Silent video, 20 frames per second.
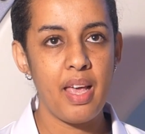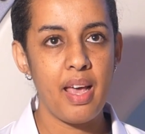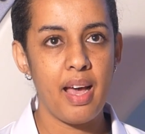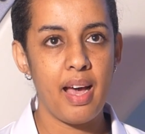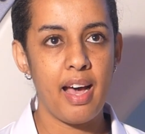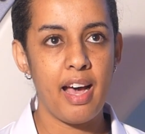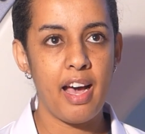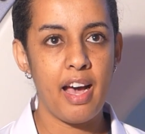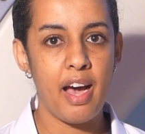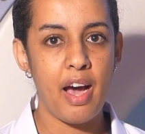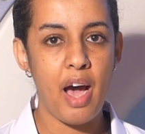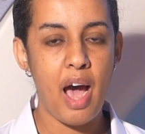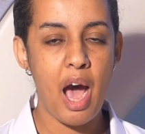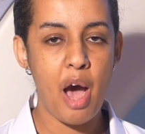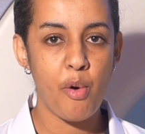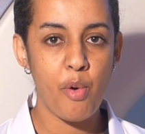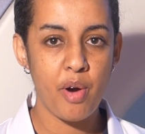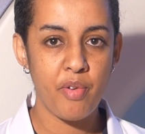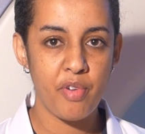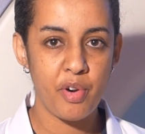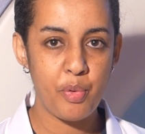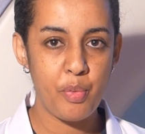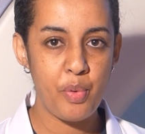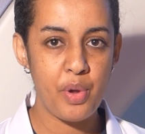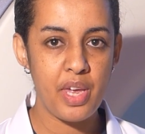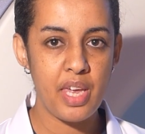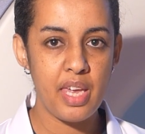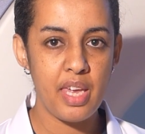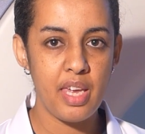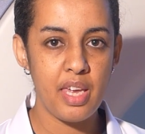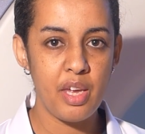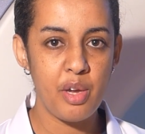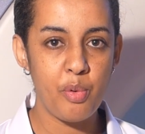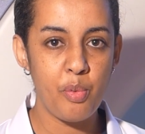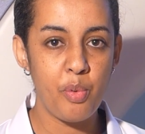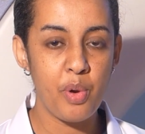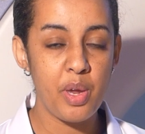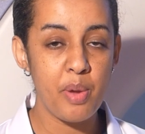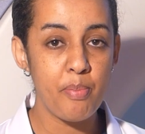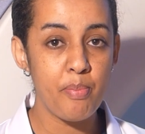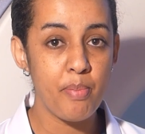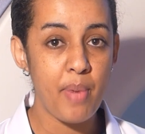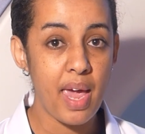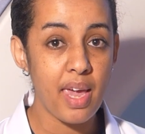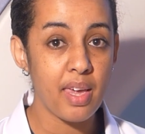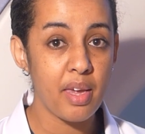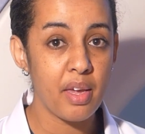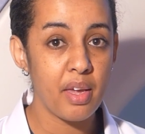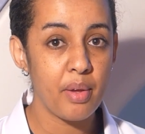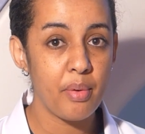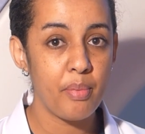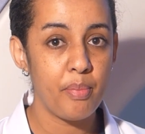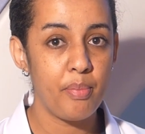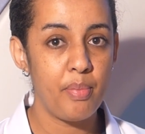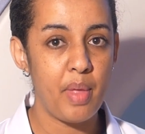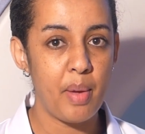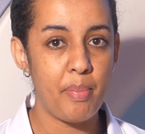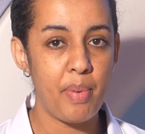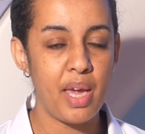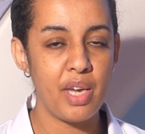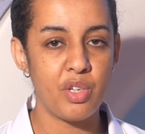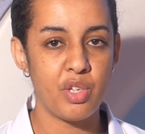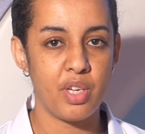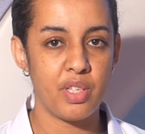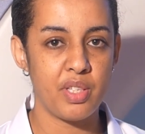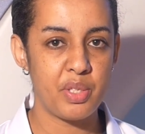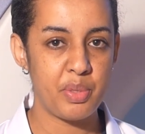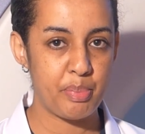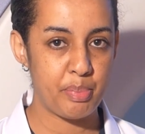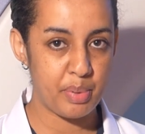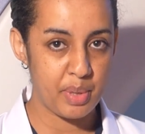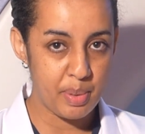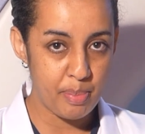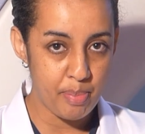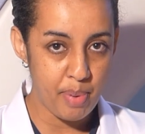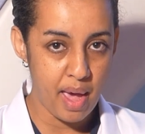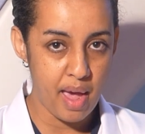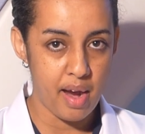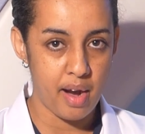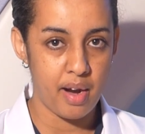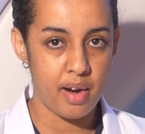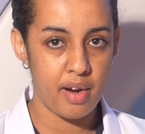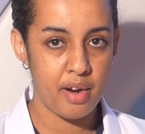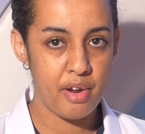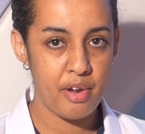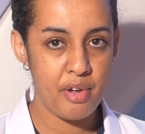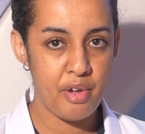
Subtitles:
However, we make the patients prepare